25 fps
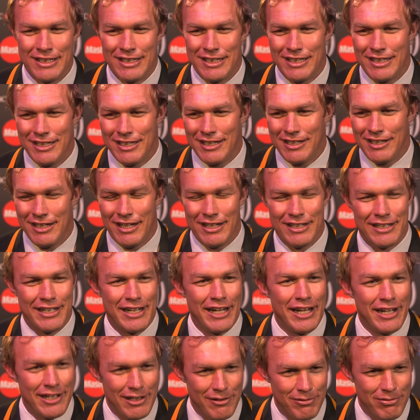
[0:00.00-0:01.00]
uh, I'd
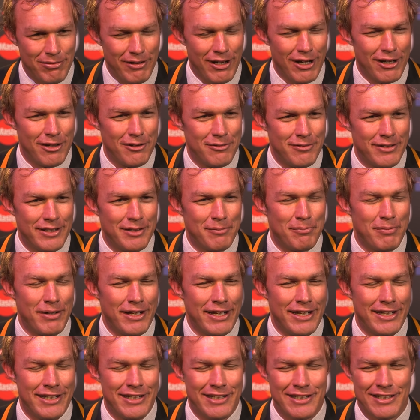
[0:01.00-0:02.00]
gladly fly over and
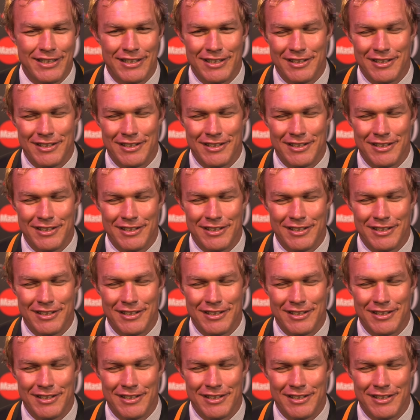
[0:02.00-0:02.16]
play in it.